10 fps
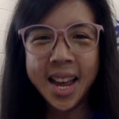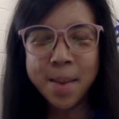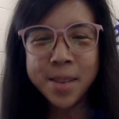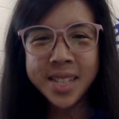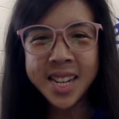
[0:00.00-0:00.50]
Hi
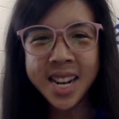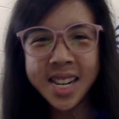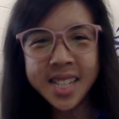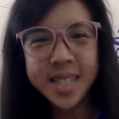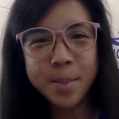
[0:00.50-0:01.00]

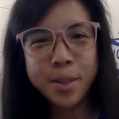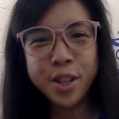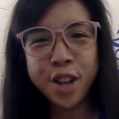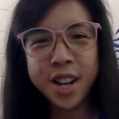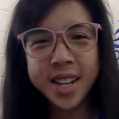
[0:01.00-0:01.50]
Mustangs,
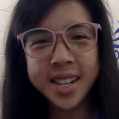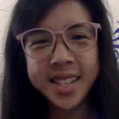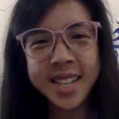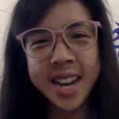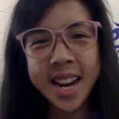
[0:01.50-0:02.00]
Ms. Xiong here
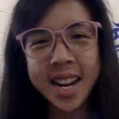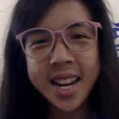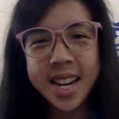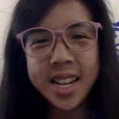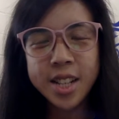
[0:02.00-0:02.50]
today.
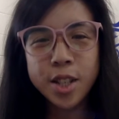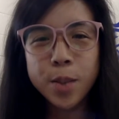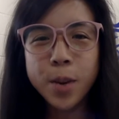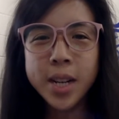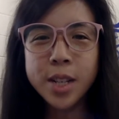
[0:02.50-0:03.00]

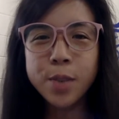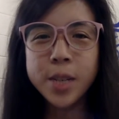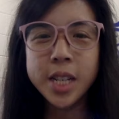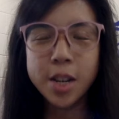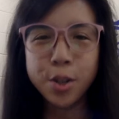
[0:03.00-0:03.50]
Just wanted to
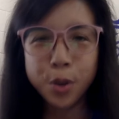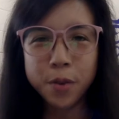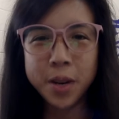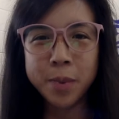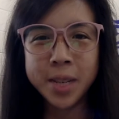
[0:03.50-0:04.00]
reach out to
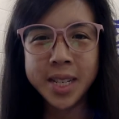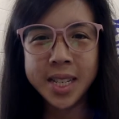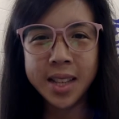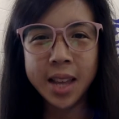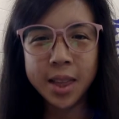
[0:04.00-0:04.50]
our families
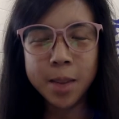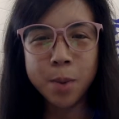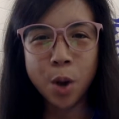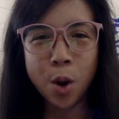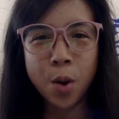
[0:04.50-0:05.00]
to let them
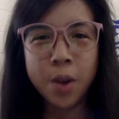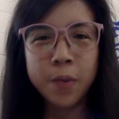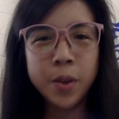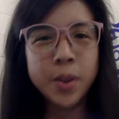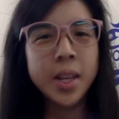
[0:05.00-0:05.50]
know a
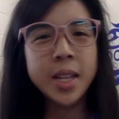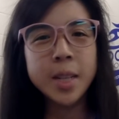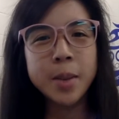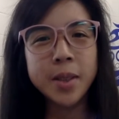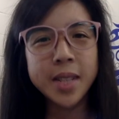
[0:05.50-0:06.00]
few
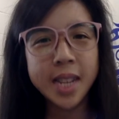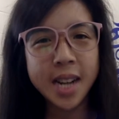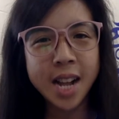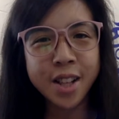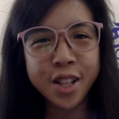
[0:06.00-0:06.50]
things about the
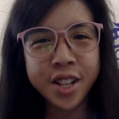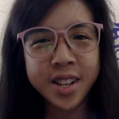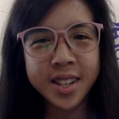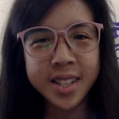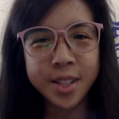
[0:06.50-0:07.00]
technology in
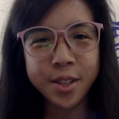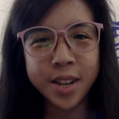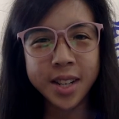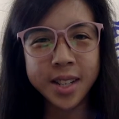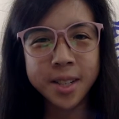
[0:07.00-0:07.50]
our
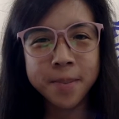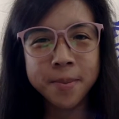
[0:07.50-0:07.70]
district.